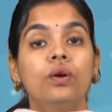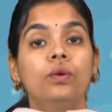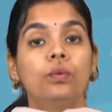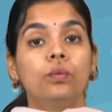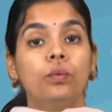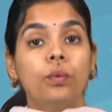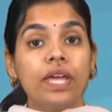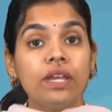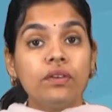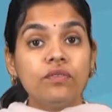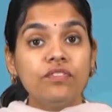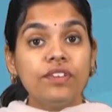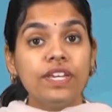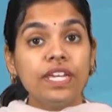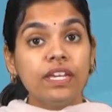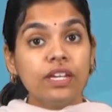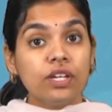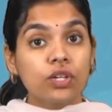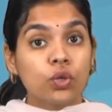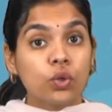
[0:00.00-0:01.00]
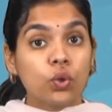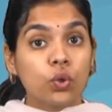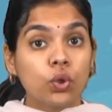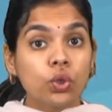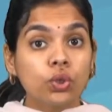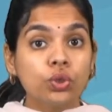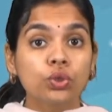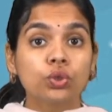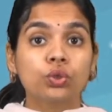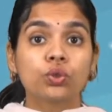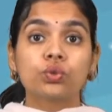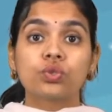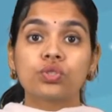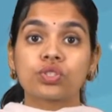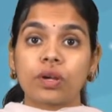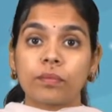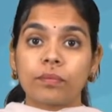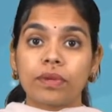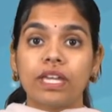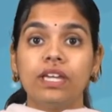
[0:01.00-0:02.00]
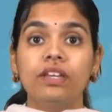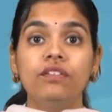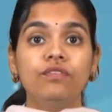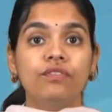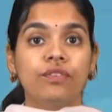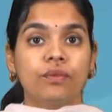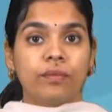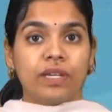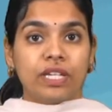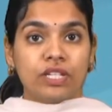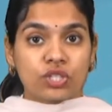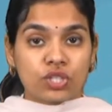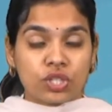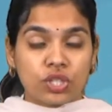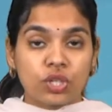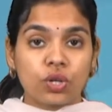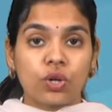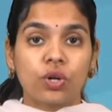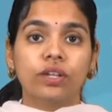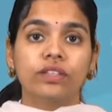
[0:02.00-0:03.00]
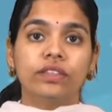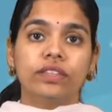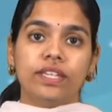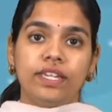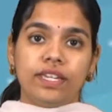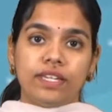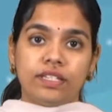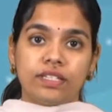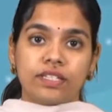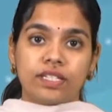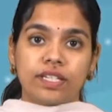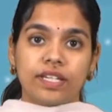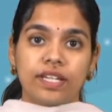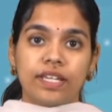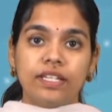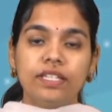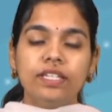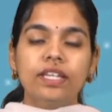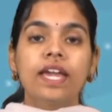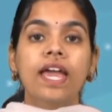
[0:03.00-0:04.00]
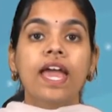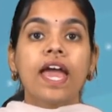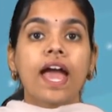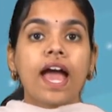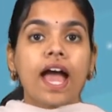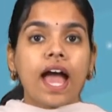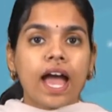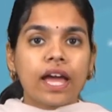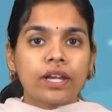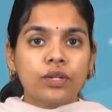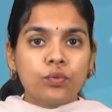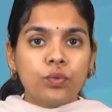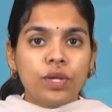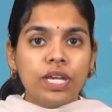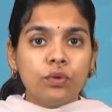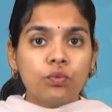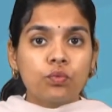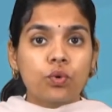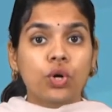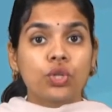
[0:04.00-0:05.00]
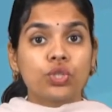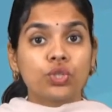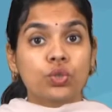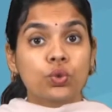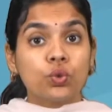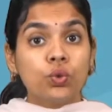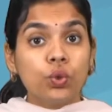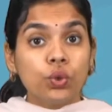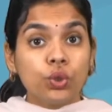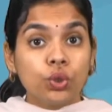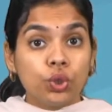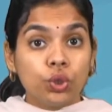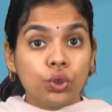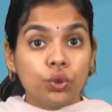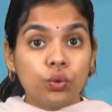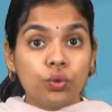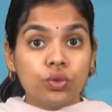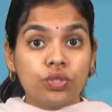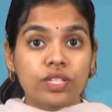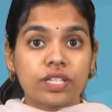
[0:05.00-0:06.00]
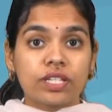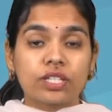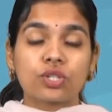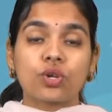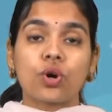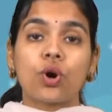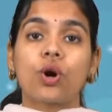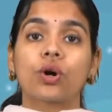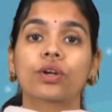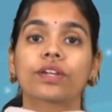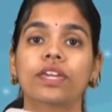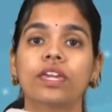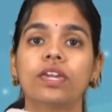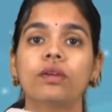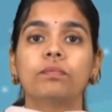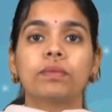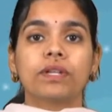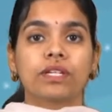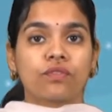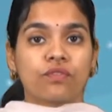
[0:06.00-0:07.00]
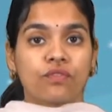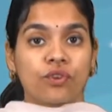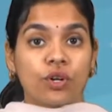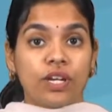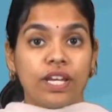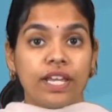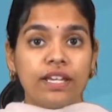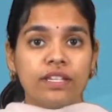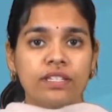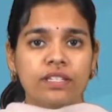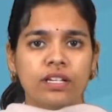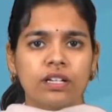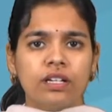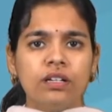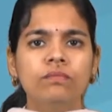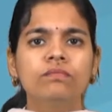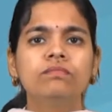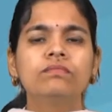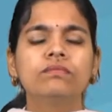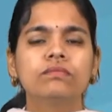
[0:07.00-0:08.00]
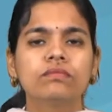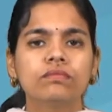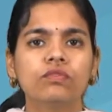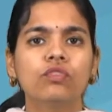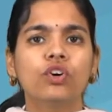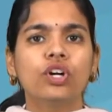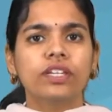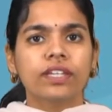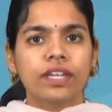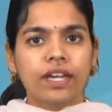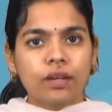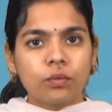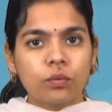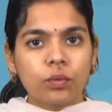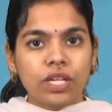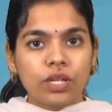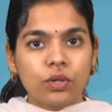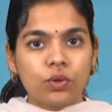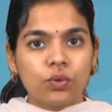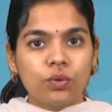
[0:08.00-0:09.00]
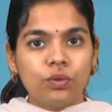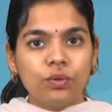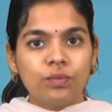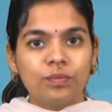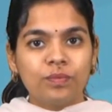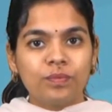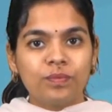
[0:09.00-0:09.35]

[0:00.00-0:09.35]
When we go through some information on the internet and we want to use it or keep it for later, what can we do?